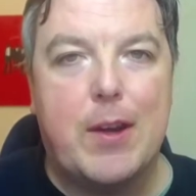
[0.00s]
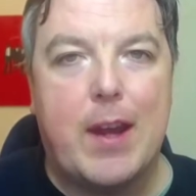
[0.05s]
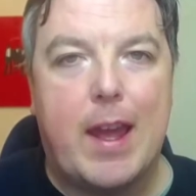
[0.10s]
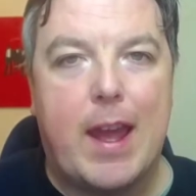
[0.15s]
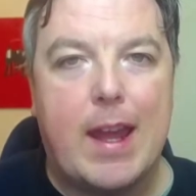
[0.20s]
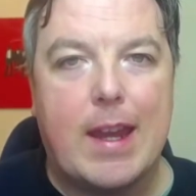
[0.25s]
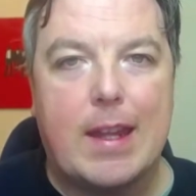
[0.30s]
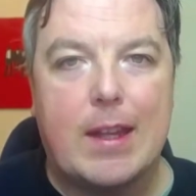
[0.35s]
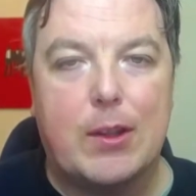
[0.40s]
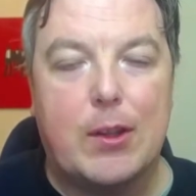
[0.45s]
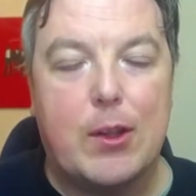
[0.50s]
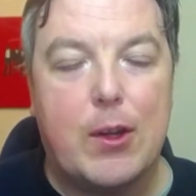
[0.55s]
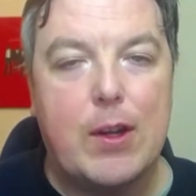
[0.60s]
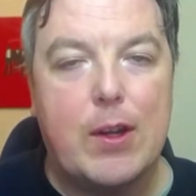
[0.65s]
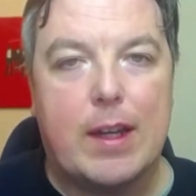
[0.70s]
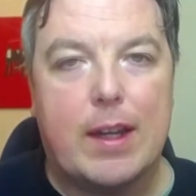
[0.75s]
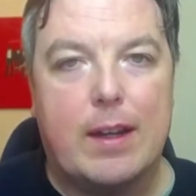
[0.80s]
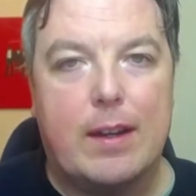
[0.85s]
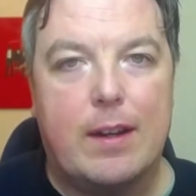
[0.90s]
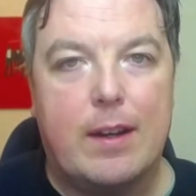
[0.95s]
it any
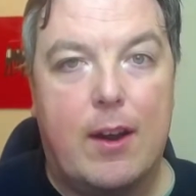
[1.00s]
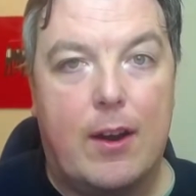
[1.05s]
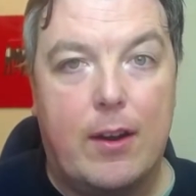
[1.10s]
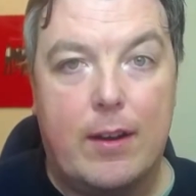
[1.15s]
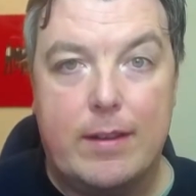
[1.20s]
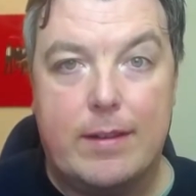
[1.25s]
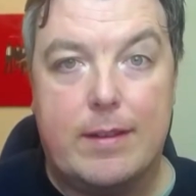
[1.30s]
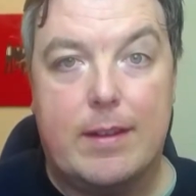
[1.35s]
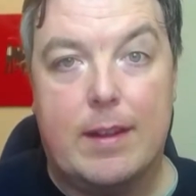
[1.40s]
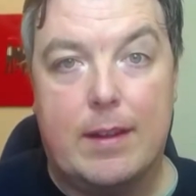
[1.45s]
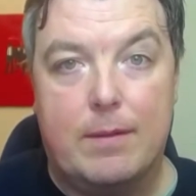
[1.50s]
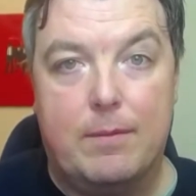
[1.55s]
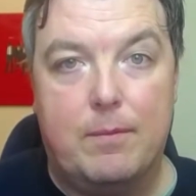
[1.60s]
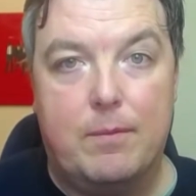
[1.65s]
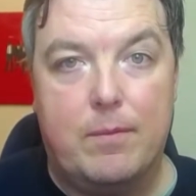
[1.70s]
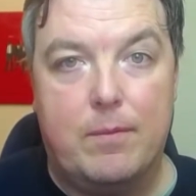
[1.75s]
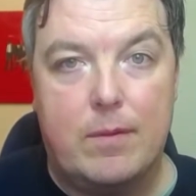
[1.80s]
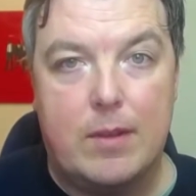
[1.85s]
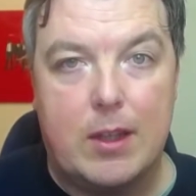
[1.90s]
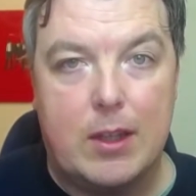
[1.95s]
longer. I had to,
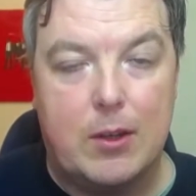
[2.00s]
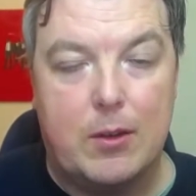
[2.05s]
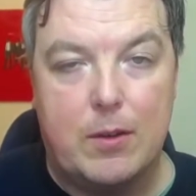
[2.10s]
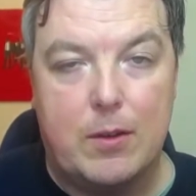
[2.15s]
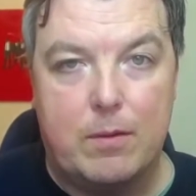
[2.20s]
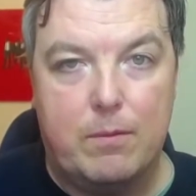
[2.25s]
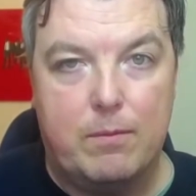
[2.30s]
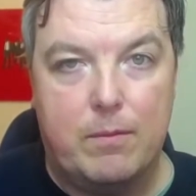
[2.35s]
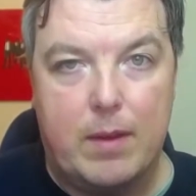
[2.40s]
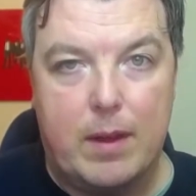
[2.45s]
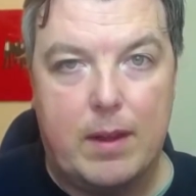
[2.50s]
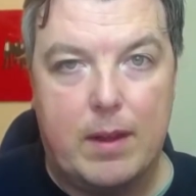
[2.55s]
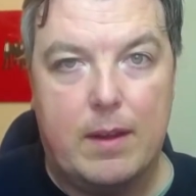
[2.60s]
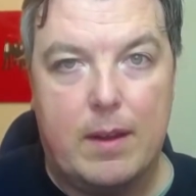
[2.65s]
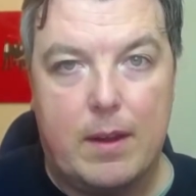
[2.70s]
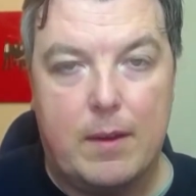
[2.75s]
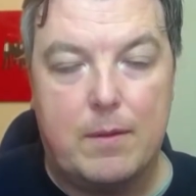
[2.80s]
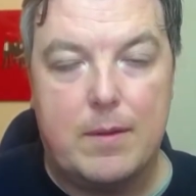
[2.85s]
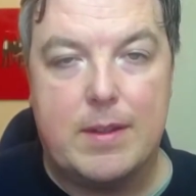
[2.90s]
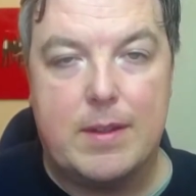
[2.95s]
you know,
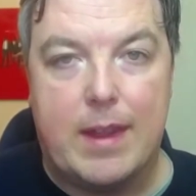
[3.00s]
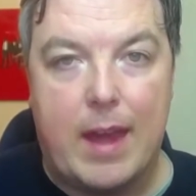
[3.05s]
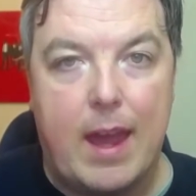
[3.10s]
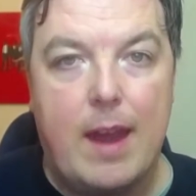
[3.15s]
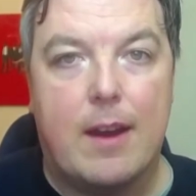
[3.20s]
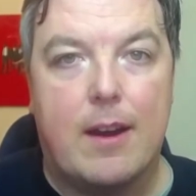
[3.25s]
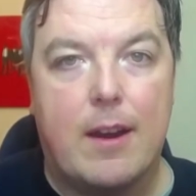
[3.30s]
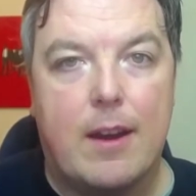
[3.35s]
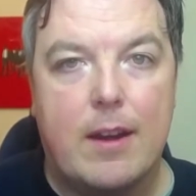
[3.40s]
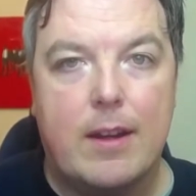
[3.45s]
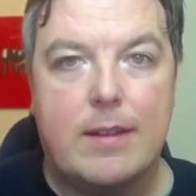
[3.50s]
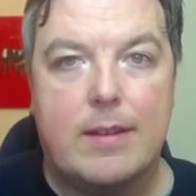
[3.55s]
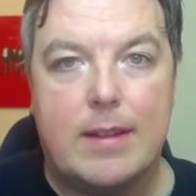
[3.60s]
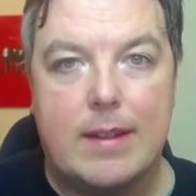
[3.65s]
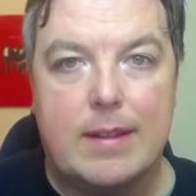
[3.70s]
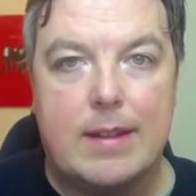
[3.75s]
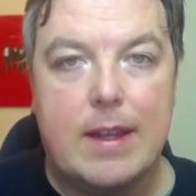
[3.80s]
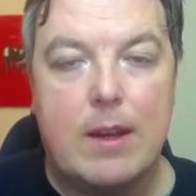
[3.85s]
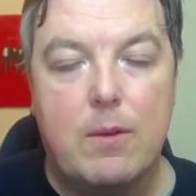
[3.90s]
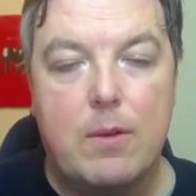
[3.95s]
it was there. I had to
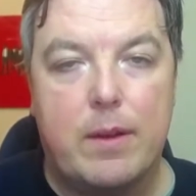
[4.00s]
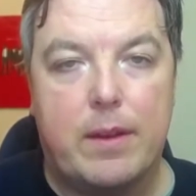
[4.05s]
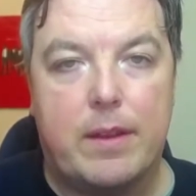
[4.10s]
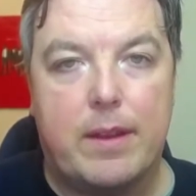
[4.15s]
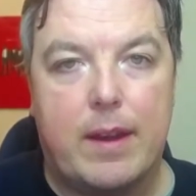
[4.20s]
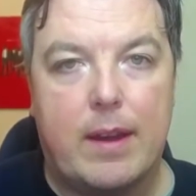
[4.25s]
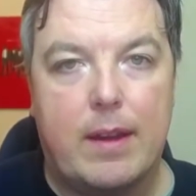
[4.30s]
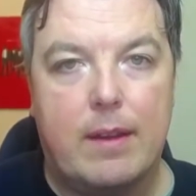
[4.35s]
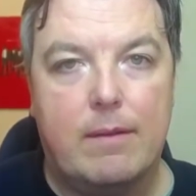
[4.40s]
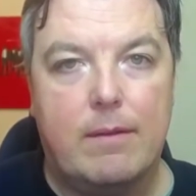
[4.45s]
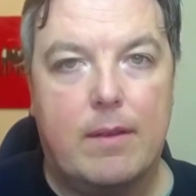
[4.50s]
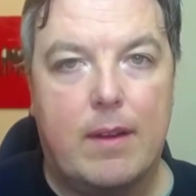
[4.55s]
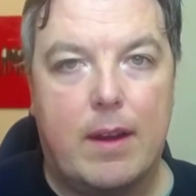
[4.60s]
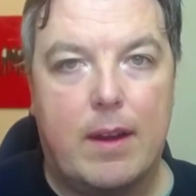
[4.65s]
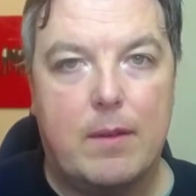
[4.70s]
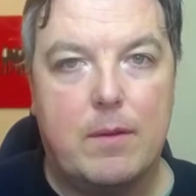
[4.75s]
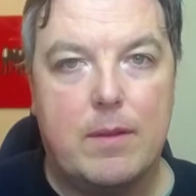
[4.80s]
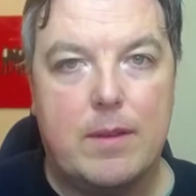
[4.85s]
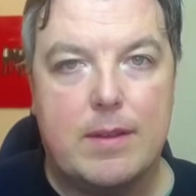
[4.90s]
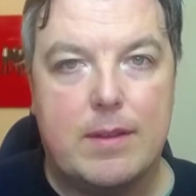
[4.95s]
deal with it.
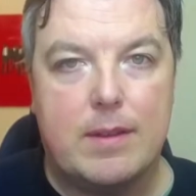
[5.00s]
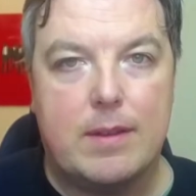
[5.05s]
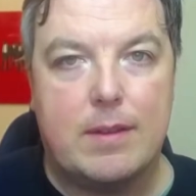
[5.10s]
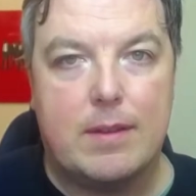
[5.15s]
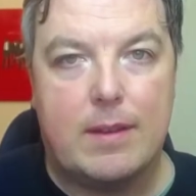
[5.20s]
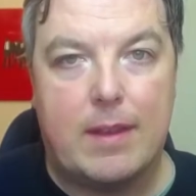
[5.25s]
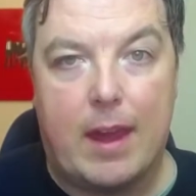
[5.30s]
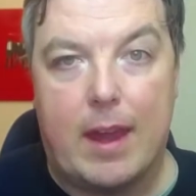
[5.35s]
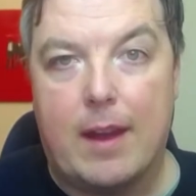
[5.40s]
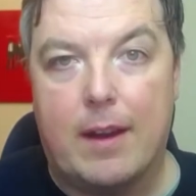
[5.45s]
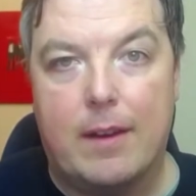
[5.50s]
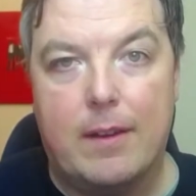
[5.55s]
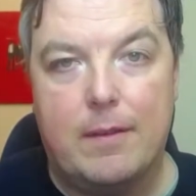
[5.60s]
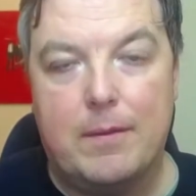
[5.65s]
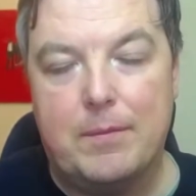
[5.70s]
It was there.